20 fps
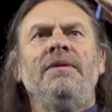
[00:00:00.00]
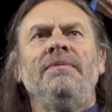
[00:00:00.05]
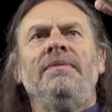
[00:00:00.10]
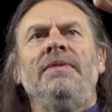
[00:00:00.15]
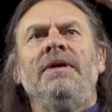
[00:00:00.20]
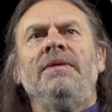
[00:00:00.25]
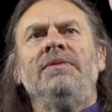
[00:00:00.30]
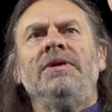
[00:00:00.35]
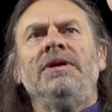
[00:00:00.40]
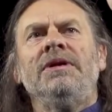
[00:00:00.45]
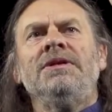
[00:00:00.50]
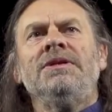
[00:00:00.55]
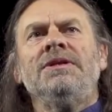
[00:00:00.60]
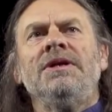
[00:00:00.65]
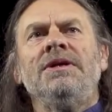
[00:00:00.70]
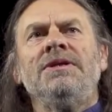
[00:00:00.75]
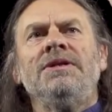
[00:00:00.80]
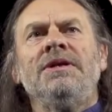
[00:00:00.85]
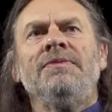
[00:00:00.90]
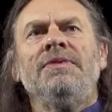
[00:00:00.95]
I'm going to
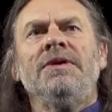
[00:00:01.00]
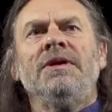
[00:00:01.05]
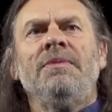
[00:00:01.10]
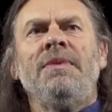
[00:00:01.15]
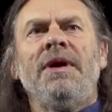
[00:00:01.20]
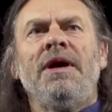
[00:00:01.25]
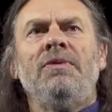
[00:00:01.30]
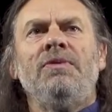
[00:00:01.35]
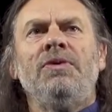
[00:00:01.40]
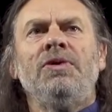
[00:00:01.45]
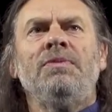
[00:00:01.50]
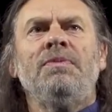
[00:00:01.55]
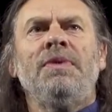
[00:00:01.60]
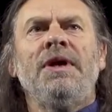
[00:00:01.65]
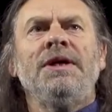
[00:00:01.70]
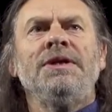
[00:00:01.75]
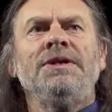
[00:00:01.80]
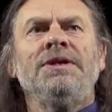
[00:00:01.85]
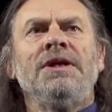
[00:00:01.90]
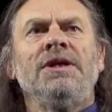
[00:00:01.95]
say something about wood
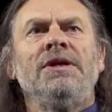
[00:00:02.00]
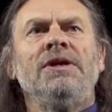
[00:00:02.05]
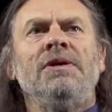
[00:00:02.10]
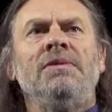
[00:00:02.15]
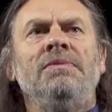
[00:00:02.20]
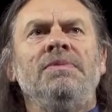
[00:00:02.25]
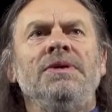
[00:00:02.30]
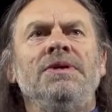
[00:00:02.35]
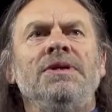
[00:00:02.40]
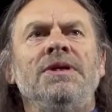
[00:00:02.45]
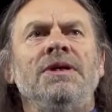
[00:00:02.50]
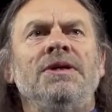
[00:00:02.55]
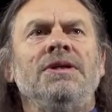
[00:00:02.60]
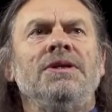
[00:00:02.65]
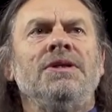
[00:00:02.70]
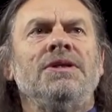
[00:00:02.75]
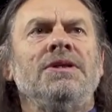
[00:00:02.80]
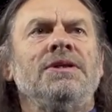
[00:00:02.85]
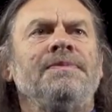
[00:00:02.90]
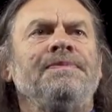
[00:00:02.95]
plastic
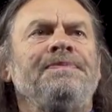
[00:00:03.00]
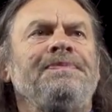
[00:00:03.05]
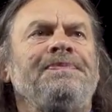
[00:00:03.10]
composites,